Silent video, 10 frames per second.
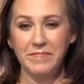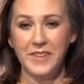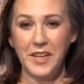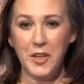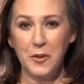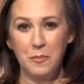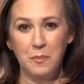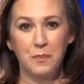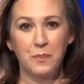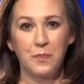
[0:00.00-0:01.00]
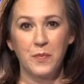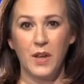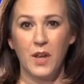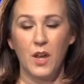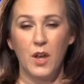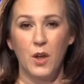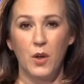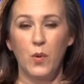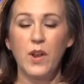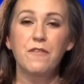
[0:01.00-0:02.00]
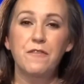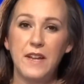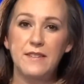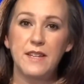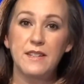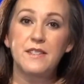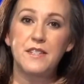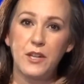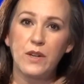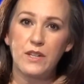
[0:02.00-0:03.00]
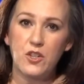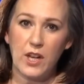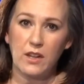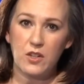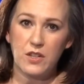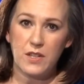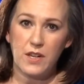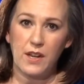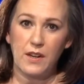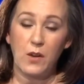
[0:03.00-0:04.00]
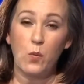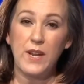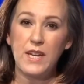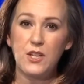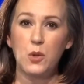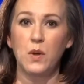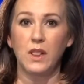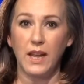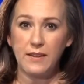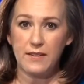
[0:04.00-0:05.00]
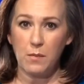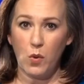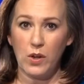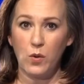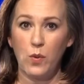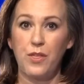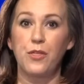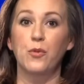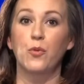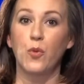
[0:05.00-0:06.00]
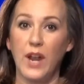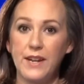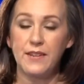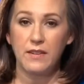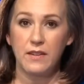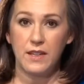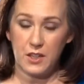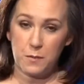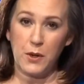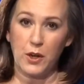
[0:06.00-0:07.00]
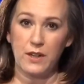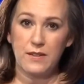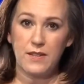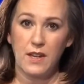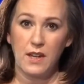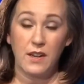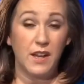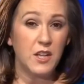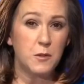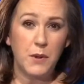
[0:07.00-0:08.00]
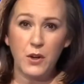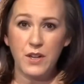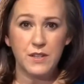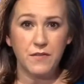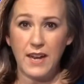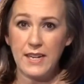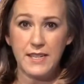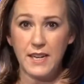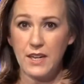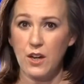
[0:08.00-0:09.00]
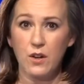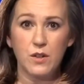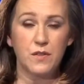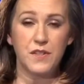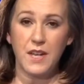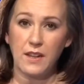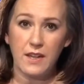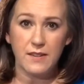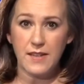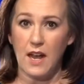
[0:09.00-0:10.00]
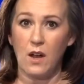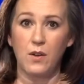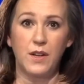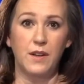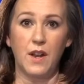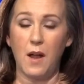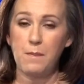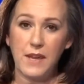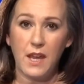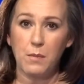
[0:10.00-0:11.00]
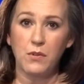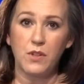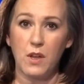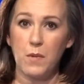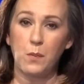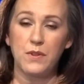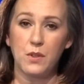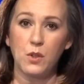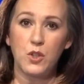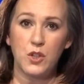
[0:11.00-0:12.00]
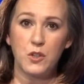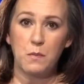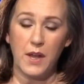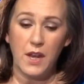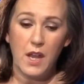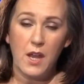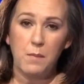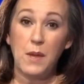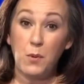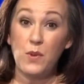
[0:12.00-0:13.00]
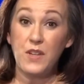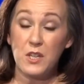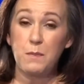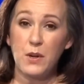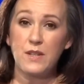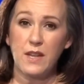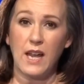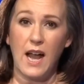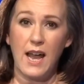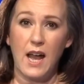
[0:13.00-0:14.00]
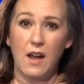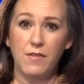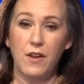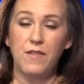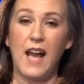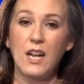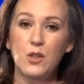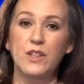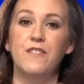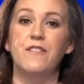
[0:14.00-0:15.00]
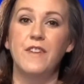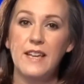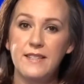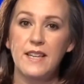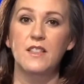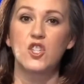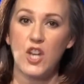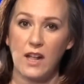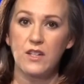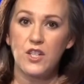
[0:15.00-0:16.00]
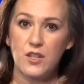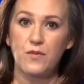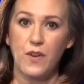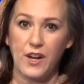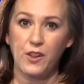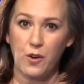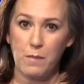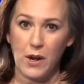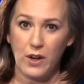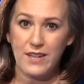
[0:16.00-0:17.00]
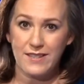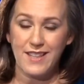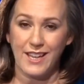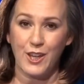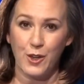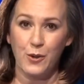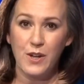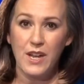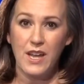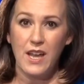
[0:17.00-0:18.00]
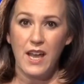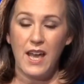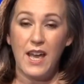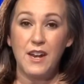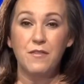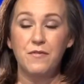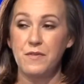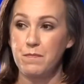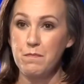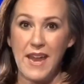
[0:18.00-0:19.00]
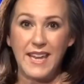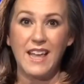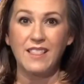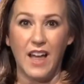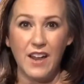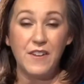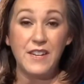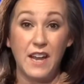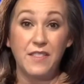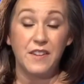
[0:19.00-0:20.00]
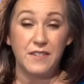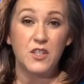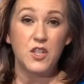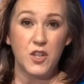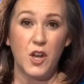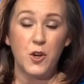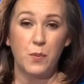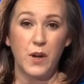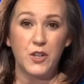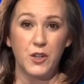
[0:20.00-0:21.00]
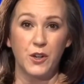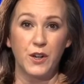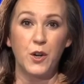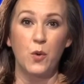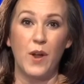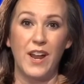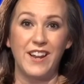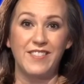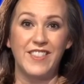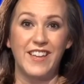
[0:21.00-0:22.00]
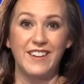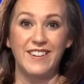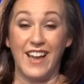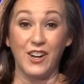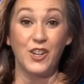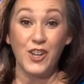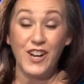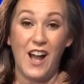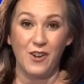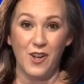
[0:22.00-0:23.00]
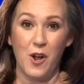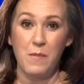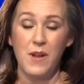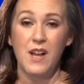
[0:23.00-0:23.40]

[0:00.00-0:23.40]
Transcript: Thank you. We are facing serious challenges tonight, and we need to elect someone with the right experience. Not experience of 18 years of selling us out and not being able to come up with solutions, but people with experience like I have of actually facing the challenges of regular Americans like you and of making life and death decisions under pressure in a way that had a good outcome.